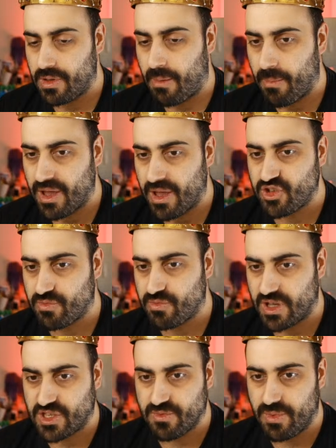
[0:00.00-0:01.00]
much,
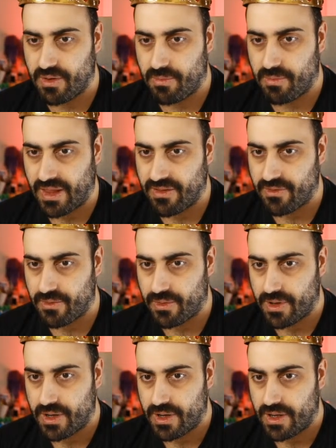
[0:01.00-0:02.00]
much better painter.
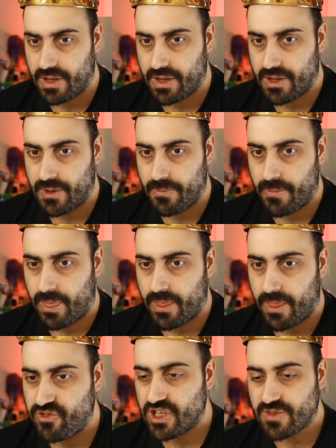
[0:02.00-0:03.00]

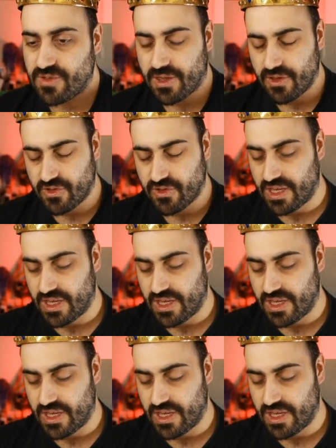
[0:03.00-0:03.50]
Just because